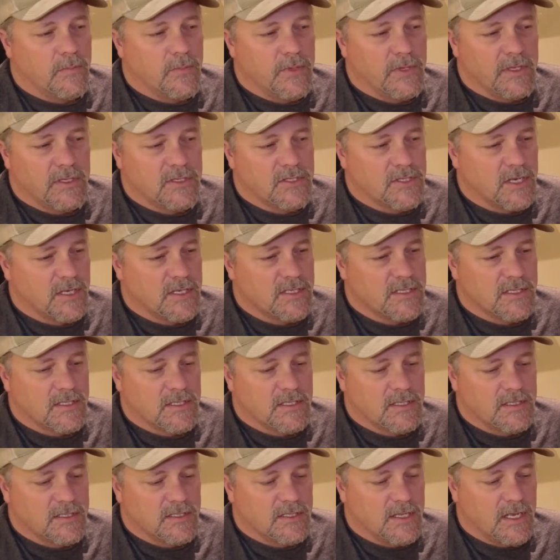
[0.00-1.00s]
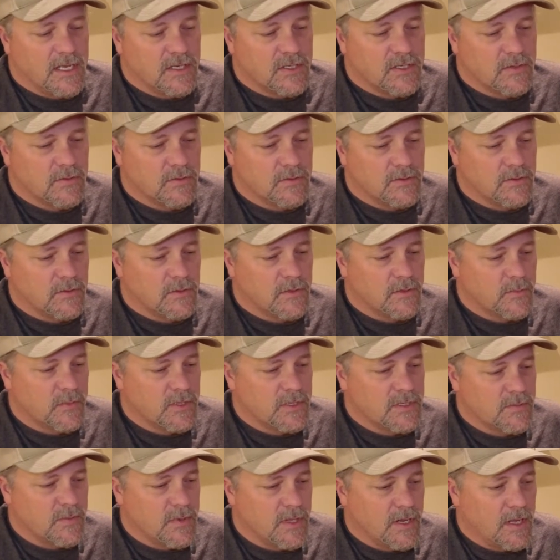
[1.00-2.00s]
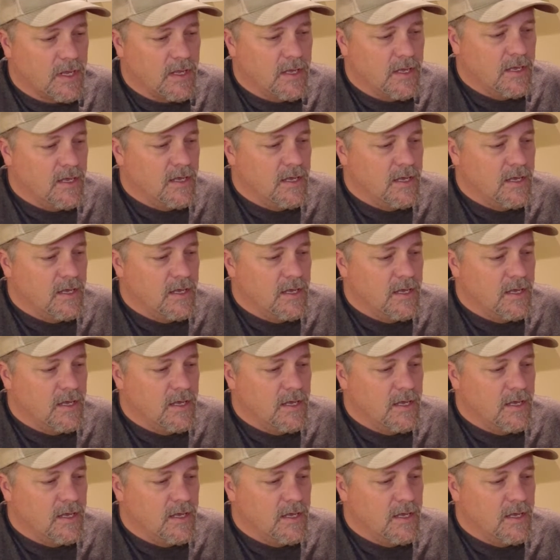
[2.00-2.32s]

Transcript: be chasing these national tournaments, man.